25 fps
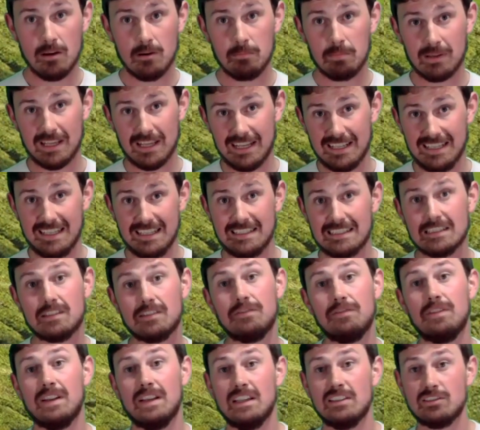But they needed
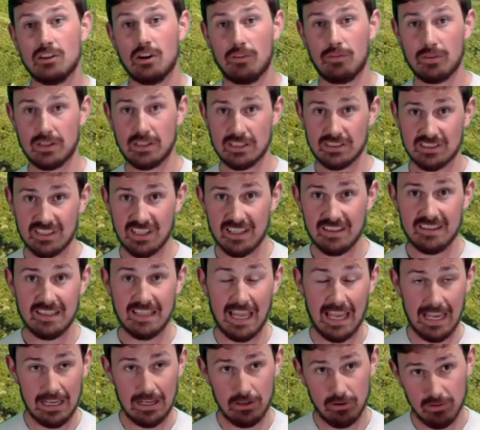to finish off on a
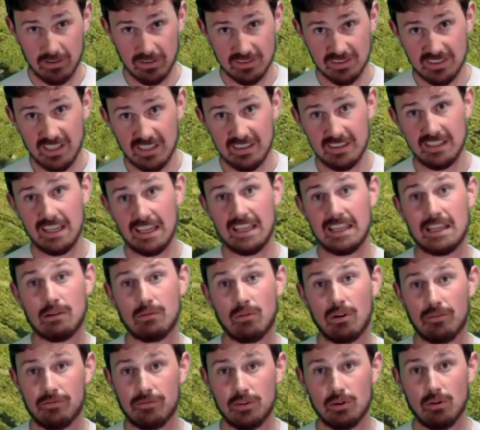Sunday. And on a Sunday, there
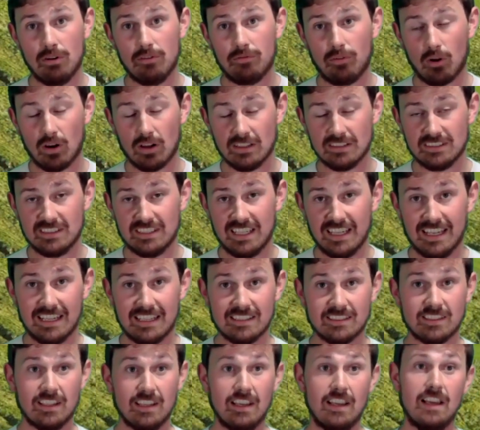were fewer
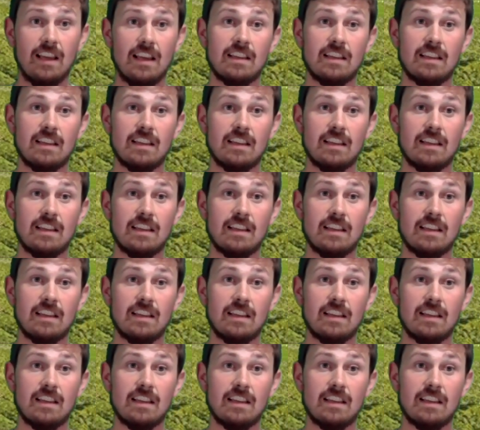volunteers.